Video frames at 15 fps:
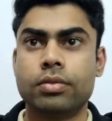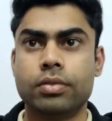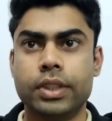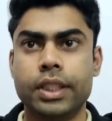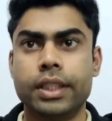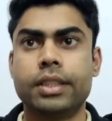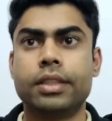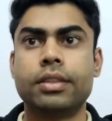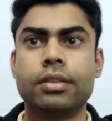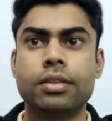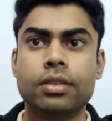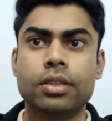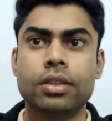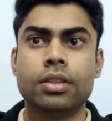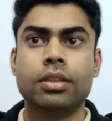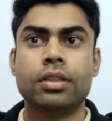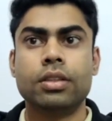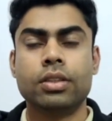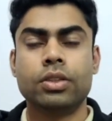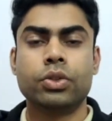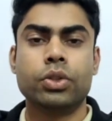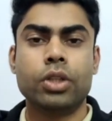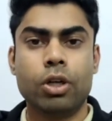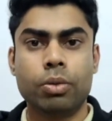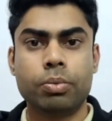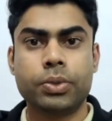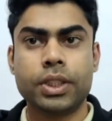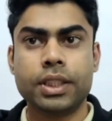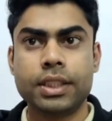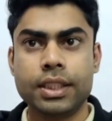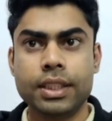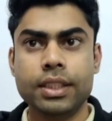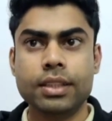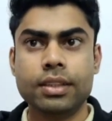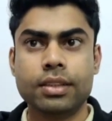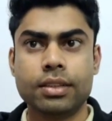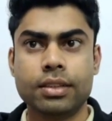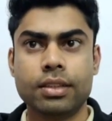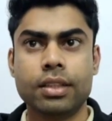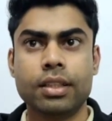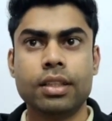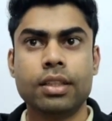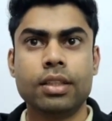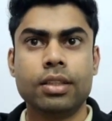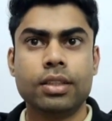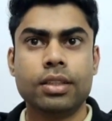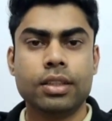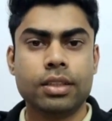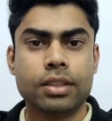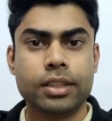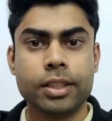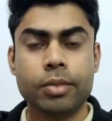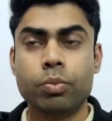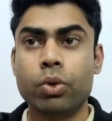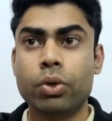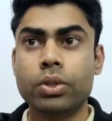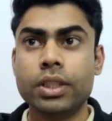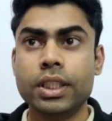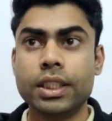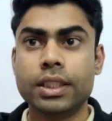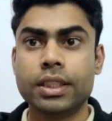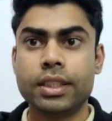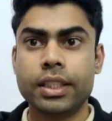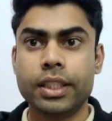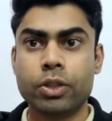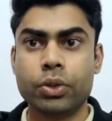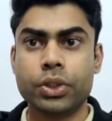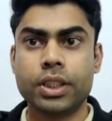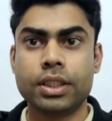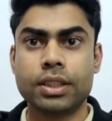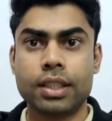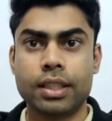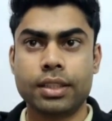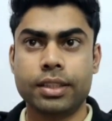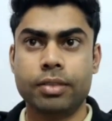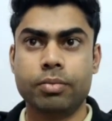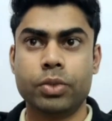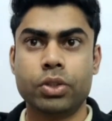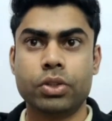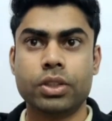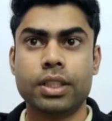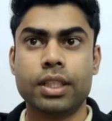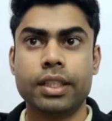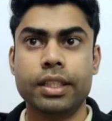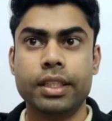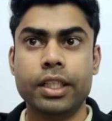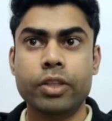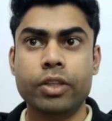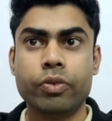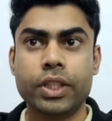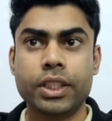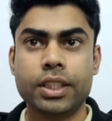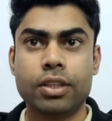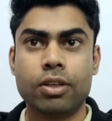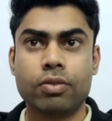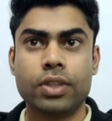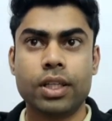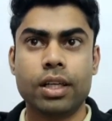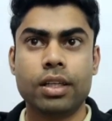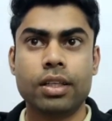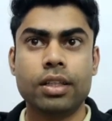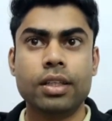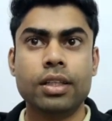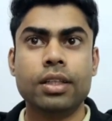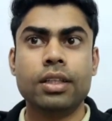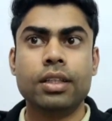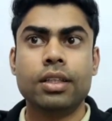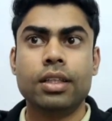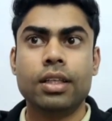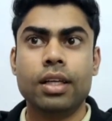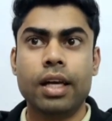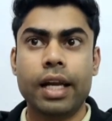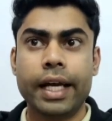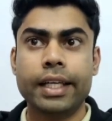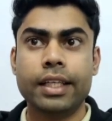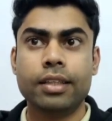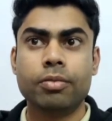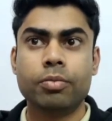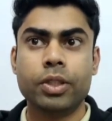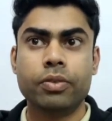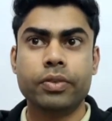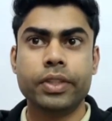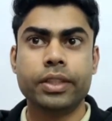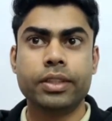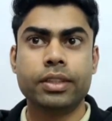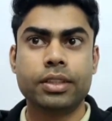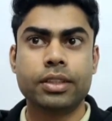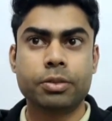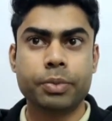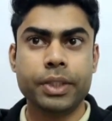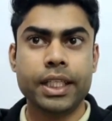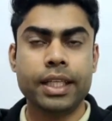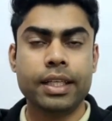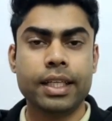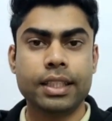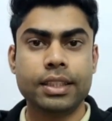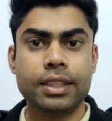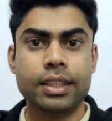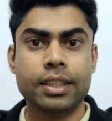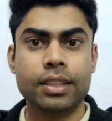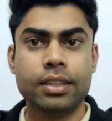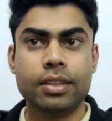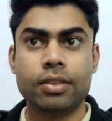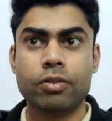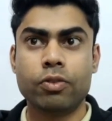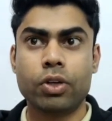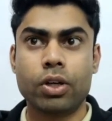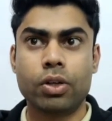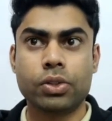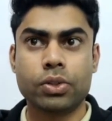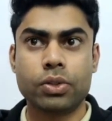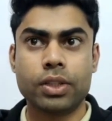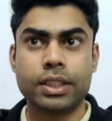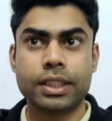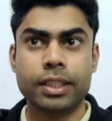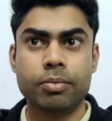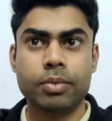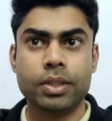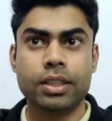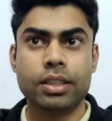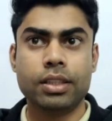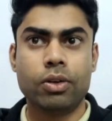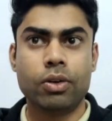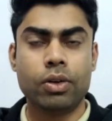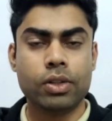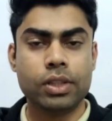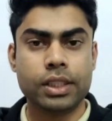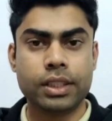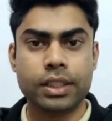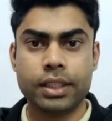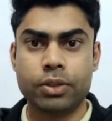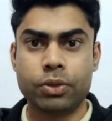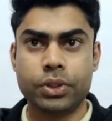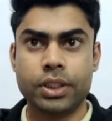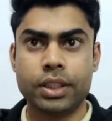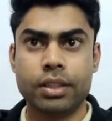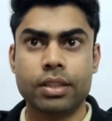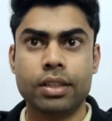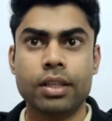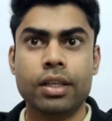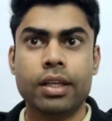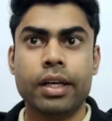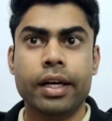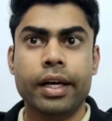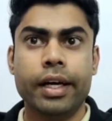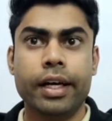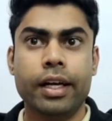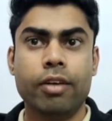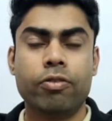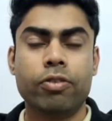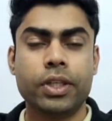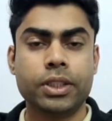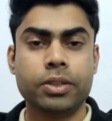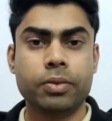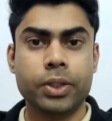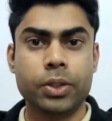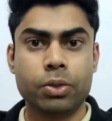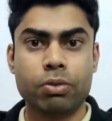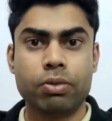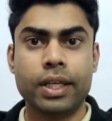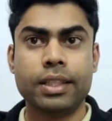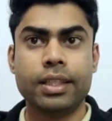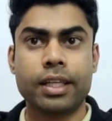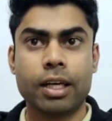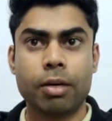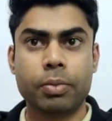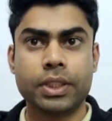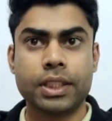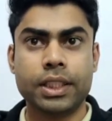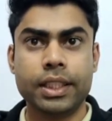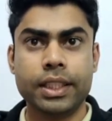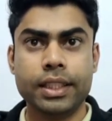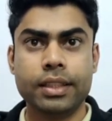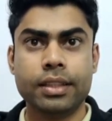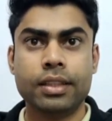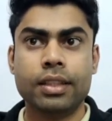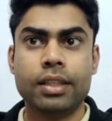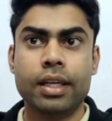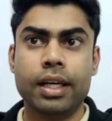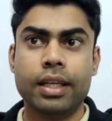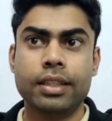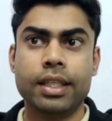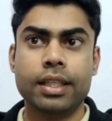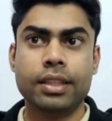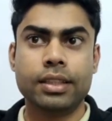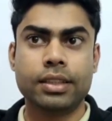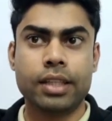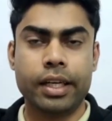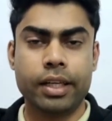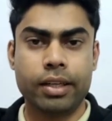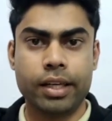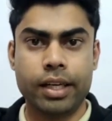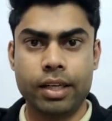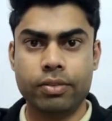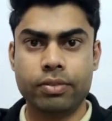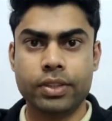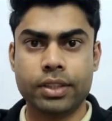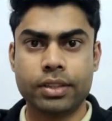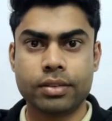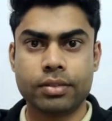Yes. So the option C. See, both these three questions are same because the equation of the line between speed and density were also the same in all three questions. And first we need to find the capacity and then this headway.